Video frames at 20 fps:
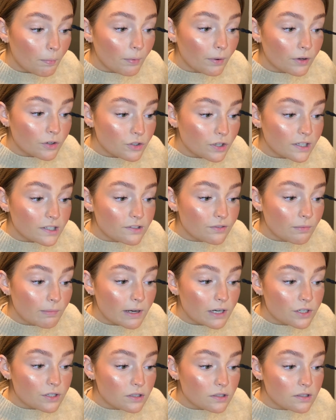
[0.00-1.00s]

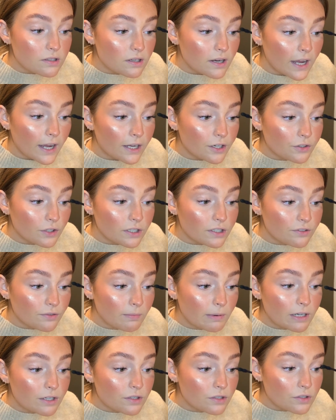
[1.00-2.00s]
transformations and hair
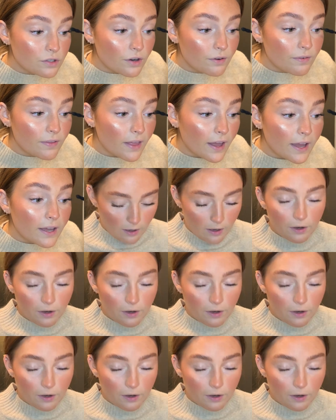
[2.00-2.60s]
transformations over there.